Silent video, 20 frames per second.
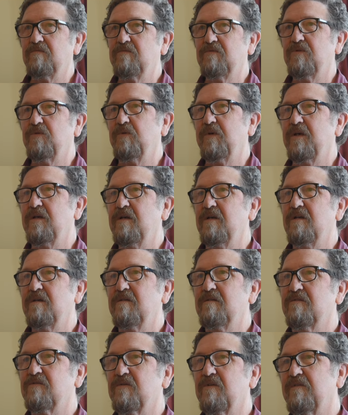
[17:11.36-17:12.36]

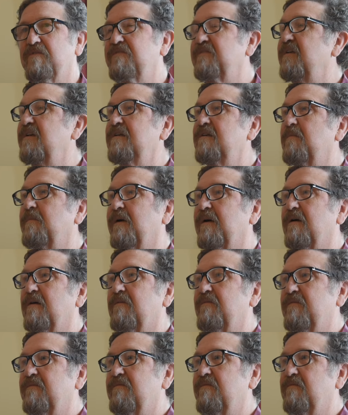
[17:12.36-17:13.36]
we sort of think about
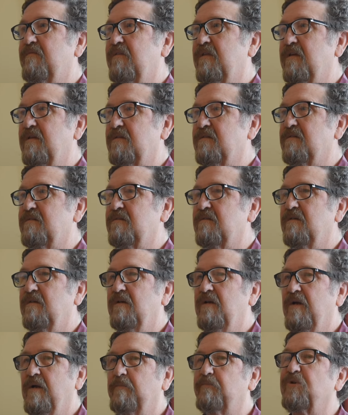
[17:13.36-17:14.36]
how these
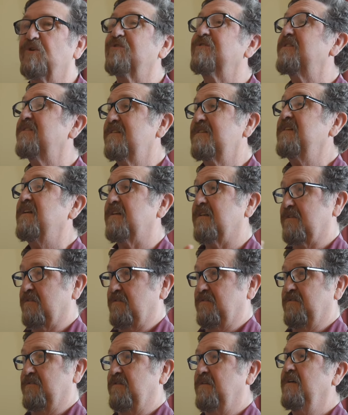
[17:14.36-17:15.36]

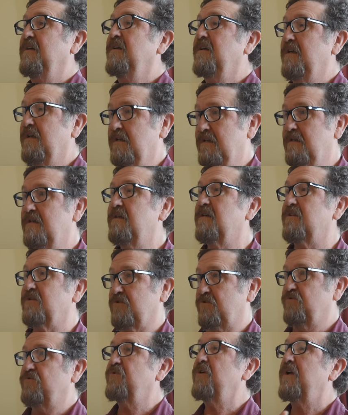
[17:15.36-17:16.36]
persist in this
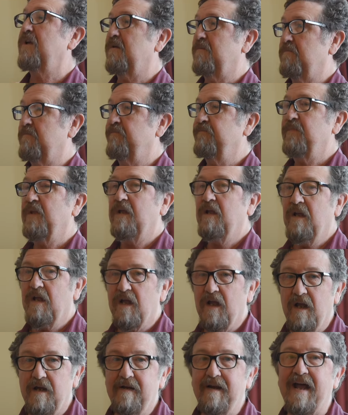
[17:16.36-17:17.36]
stream
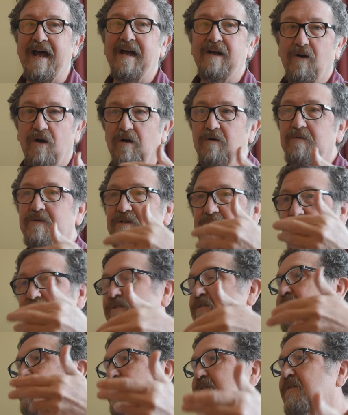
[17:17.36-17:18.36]
and not always
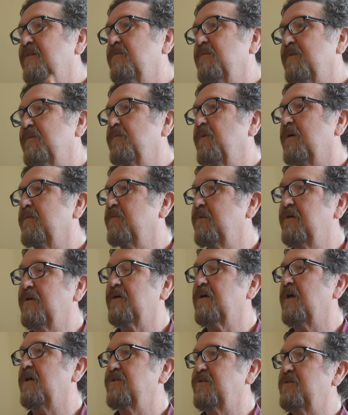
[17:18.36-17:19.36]
interfering with what we're
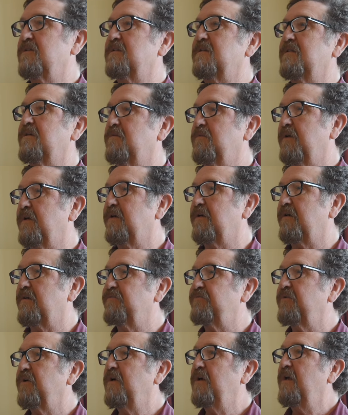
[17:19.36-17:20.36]
consciously aware
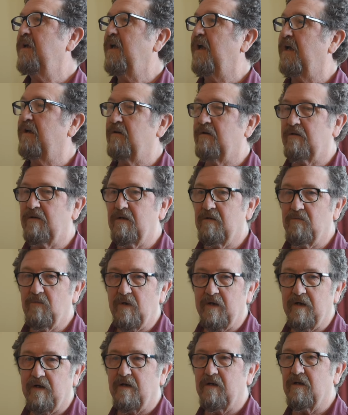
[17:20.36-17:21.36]
of and
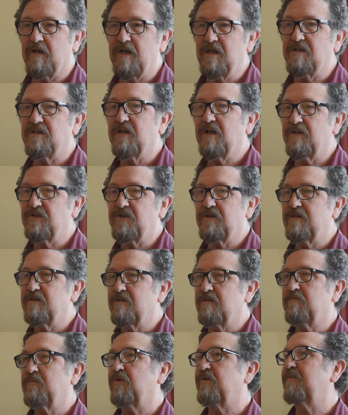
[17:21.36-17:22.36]
what our intentions
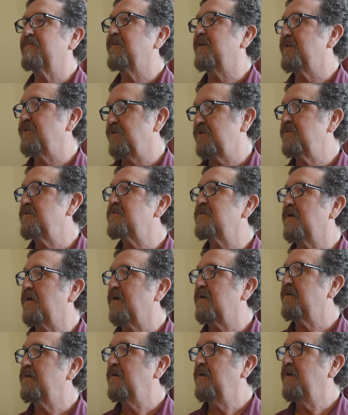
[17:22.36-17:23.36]
and motivations
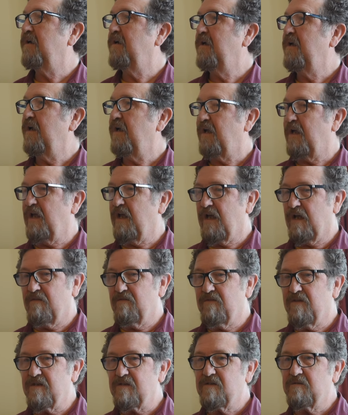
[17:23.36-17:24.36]
are?
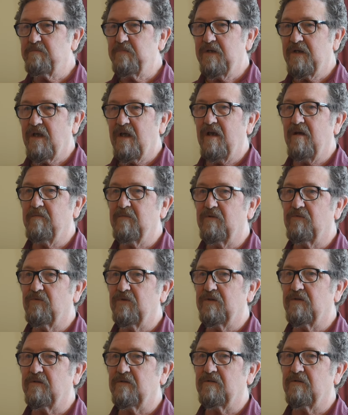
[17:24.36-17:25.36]
And this became a
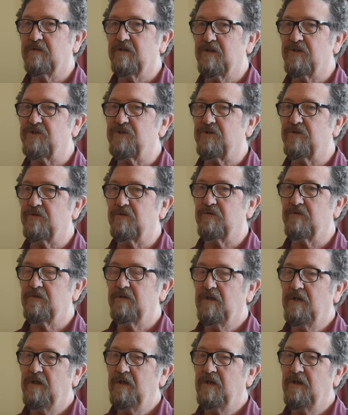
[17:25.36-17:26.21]
real issue